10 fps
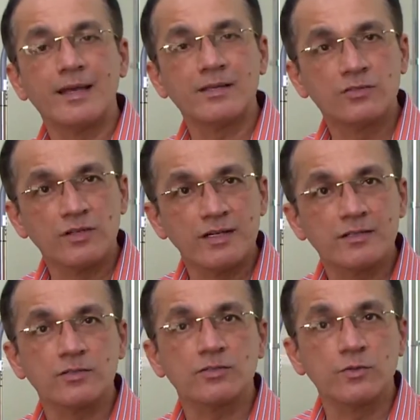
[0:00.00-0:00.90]

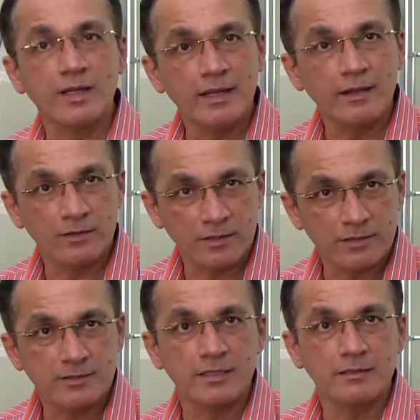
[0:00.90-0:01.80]
exudate or swelling on
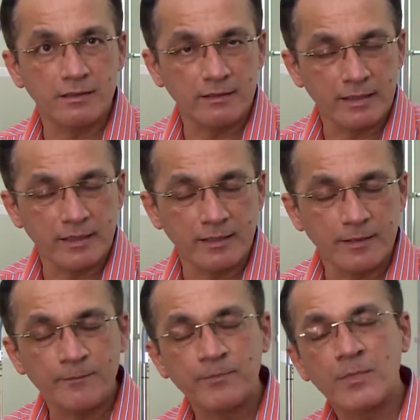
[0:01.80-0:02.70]
the central retina,